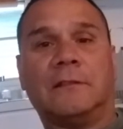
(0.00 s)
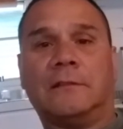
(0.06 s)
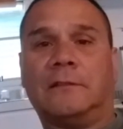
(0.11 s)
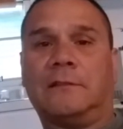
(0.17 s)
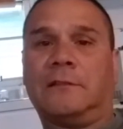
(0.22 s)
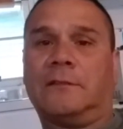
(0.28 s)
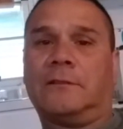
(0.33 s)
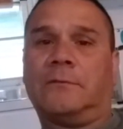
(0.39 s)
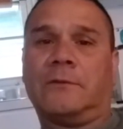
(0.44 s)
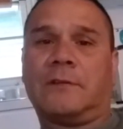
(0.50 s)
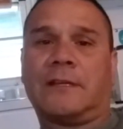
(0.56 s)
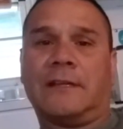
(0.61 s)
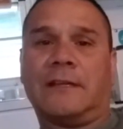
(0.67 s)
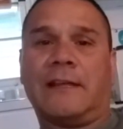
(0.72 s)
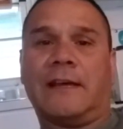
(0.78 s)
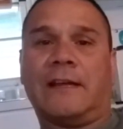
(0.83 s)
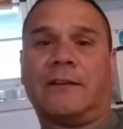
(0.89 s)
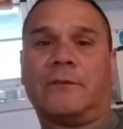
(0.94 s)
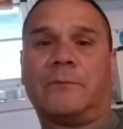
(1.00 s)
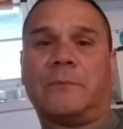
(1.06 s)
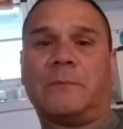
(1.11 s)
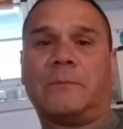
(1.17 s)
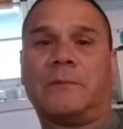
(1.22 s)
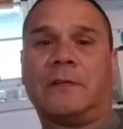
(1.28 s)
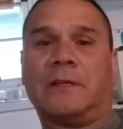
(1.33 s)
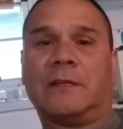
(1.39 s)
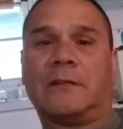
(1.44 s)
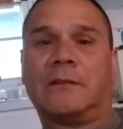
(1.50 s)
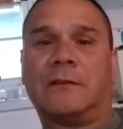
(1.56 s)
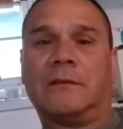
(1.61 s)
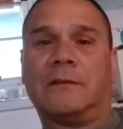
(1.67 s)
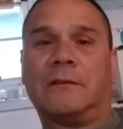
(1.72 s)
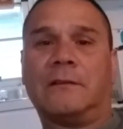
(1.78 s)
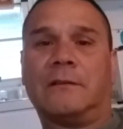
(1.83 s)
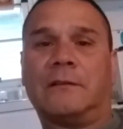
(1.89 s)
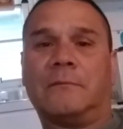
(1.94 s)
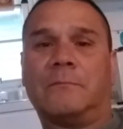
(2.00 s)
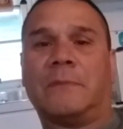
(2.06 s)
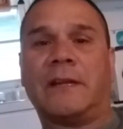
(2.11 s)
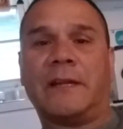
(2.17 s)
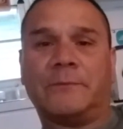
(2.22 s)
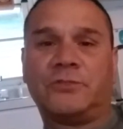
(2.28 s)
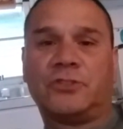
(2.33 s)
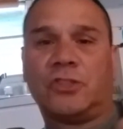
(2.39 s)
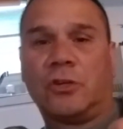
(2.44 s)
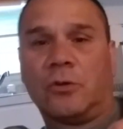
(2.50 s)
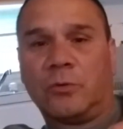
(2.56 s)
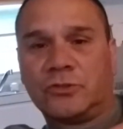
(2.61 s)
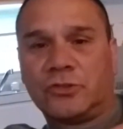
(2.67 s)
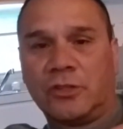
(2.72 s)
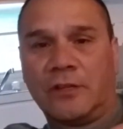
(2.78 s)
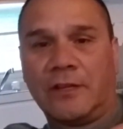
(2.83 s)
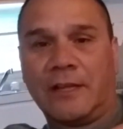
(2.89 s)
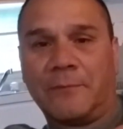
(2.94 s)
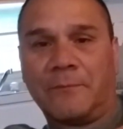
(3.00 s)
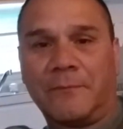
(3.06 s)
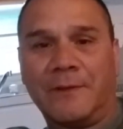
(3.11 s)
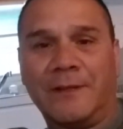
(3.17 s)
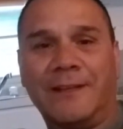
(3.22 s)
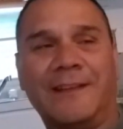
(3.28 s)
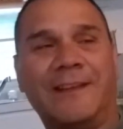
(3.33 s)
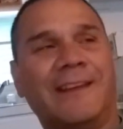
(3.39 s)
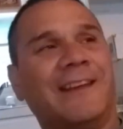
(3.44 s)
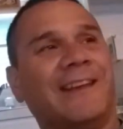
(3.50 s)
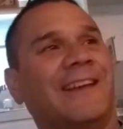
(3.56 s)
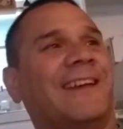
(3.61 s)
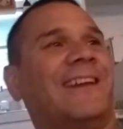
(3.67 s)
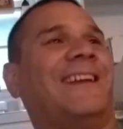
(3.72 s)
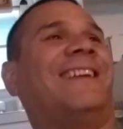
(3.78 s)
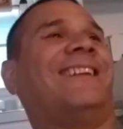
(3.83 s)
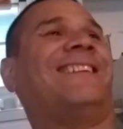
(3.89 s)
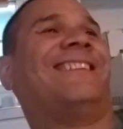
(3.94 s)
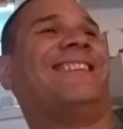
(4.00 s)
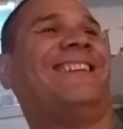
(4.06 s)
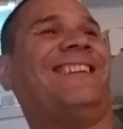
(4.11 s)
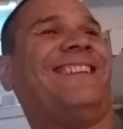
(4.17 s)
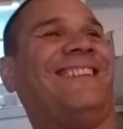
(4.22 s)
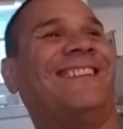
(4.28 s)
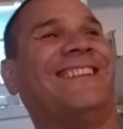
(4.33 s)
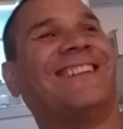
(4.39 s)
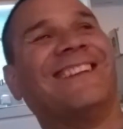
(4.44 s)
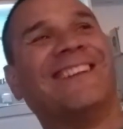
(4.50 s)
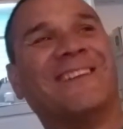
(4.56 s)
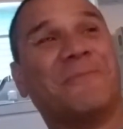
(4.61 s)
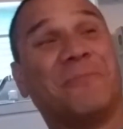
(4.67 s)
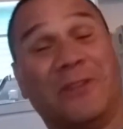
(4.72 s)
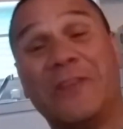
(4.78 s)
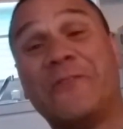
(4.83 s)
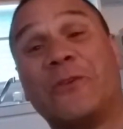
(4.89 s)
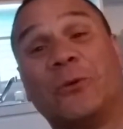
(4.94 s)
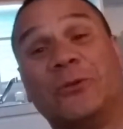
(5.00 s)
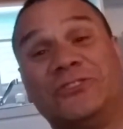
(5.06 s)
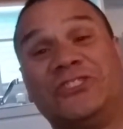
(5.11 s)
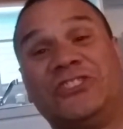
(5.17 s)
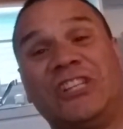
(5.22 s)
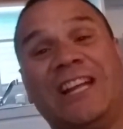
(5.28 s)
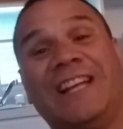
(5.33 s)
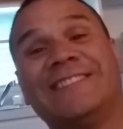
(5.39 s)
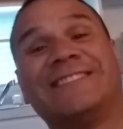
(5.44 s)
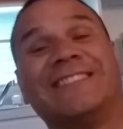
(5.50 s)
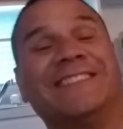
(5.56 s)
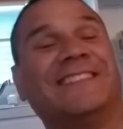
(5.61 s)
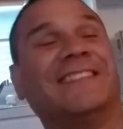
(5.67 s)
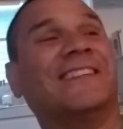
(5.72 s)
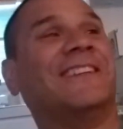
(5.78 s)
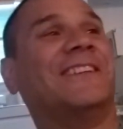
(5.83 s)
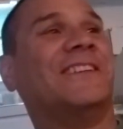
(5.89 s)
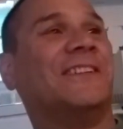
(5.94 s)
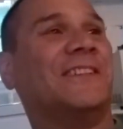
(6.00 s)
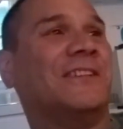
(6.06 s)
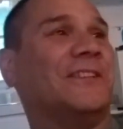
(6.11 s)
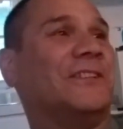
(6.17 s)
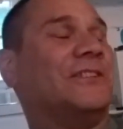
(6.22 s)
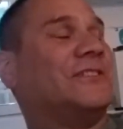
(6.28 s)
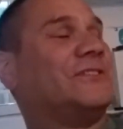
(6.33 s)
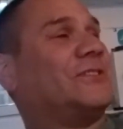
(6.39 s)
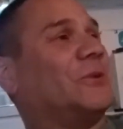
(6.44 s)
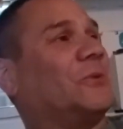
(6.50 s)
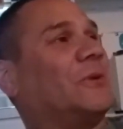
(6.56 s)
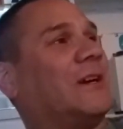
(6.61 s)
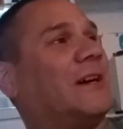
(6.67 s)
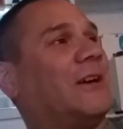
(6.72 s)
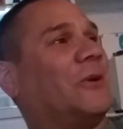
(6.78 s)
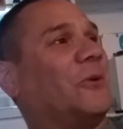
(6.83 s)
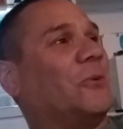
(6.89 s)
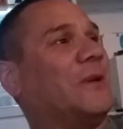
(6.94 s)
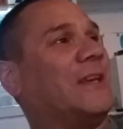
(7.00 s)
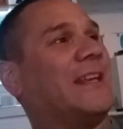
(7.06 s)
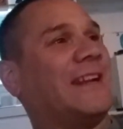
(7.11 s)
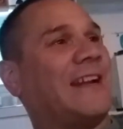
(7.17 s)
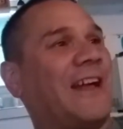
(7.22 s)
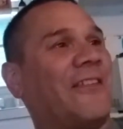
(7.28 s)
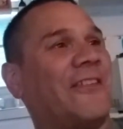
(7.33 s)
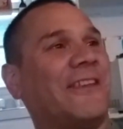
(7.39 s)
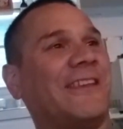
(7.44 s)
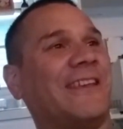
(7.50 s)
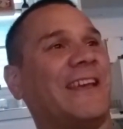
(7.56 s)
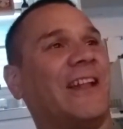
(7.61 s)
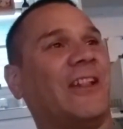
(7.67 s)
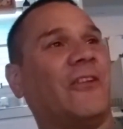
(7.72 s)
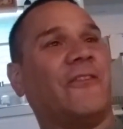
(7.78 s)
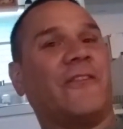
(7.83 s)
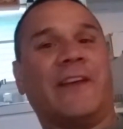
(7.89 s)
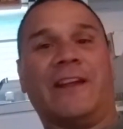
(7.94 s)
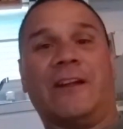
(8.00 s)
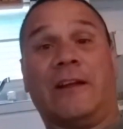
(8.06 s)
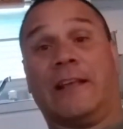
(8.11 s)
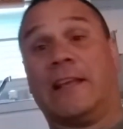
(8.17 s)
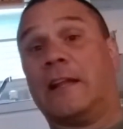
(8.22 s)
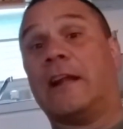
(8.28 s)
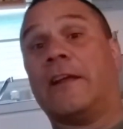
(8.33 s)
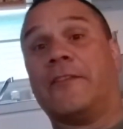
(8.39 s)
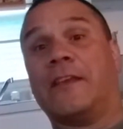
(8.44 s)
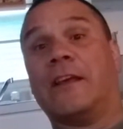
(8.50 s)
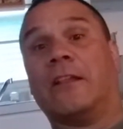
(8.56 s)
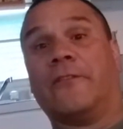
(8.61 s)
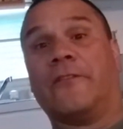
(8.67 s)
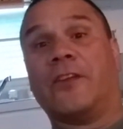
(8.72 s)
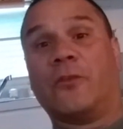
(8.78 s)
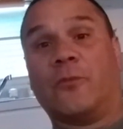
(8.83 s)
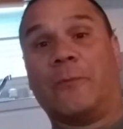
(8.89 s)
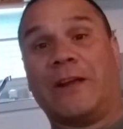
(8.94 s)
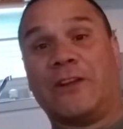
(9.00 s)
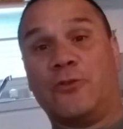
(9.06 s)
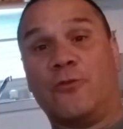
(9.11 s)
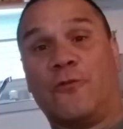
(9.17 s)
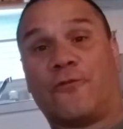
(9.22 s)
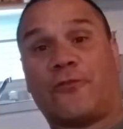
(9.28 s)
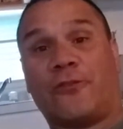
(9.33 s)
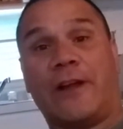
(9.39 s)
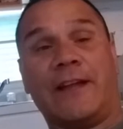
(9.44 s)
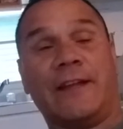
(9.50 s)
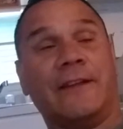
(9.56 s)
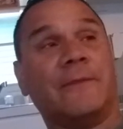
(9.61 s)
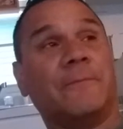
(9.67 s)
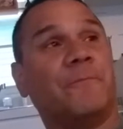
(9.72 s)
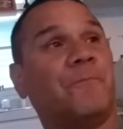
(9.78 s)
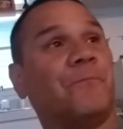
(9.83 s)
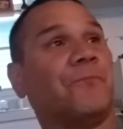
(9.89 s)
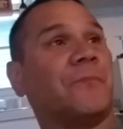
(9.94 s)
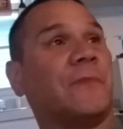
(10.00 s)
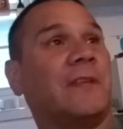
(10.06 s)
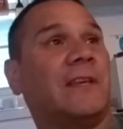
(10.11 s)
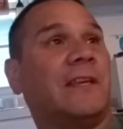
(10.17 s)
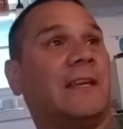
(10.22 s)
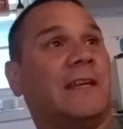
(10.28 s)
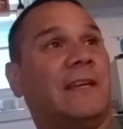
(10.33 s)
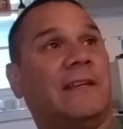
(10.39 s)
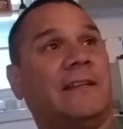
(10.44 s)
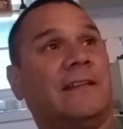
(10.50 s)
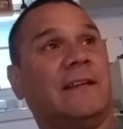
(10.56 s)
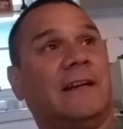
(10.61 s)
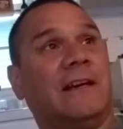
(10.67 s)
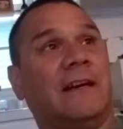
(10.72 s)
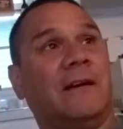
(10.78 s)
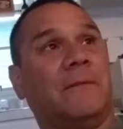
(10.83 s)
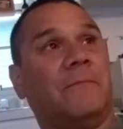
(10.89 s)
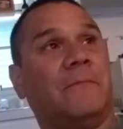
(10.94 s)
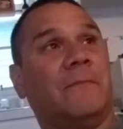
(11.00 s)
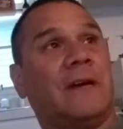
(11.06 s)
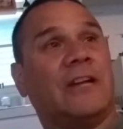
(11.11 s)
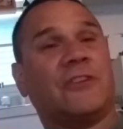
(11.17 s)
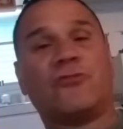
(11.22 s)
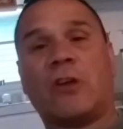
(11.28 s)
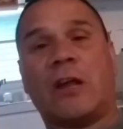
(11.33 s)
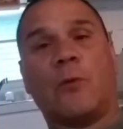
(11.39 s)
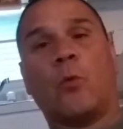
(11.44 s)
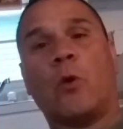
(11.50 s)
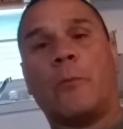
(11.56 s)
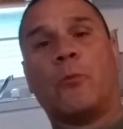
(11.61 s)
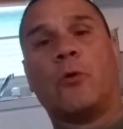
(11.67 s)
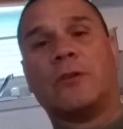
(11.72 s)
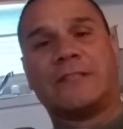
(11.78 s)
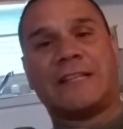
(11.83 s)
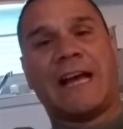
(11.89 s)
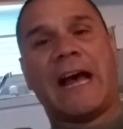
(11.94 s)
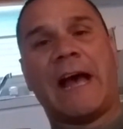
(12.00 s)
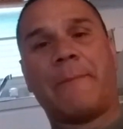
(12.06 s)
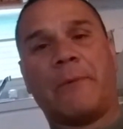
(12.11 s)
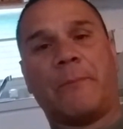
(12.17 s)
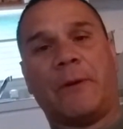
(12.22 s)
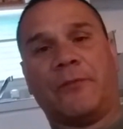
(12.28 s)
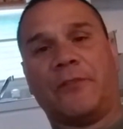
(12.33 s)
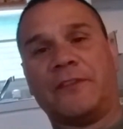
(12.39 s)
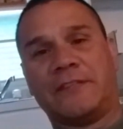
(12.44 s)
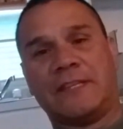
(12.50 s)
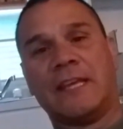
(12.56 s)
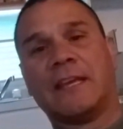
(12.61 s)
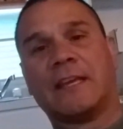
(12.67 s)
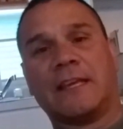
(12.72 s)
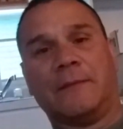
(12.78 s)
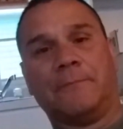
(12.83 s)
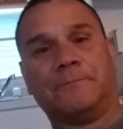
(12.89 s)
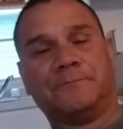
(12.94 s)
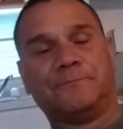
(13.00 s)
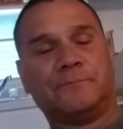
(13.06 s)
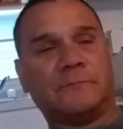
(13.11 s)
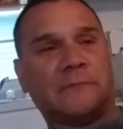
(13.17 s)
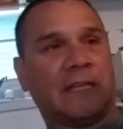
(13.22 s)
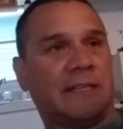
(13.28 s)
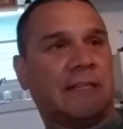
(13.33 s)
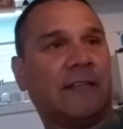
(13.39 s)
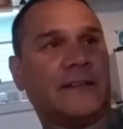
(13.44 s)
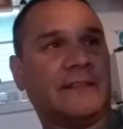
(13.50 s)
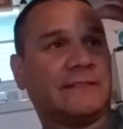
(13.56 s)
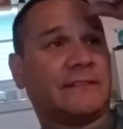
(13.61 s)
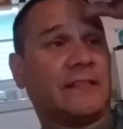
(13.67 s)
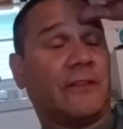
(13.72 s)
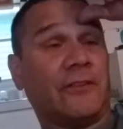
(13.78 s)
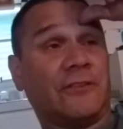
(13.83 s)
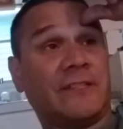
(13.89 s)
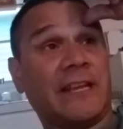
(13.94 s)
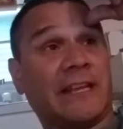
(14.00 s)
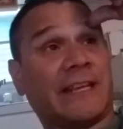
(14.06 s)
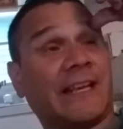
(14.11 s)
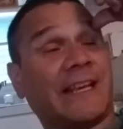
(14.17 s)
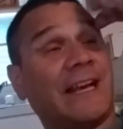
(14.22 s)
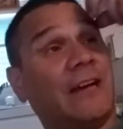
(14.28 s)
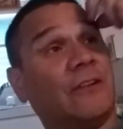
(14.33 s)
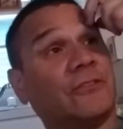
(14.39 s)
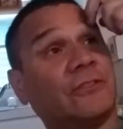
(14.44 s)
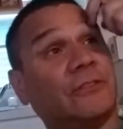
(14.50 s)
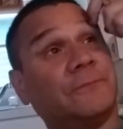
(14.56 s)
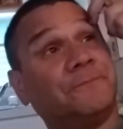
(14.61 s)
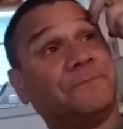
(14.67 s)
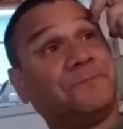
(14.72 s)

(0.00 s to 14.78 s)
And I'm looking at him. I'm like, my name's Joe. What's your name? I believe it was Jason. So we get out of the elevator. I get out of the elevator with my new friend. And I try one more time about the ticket. I did this other ticket counter.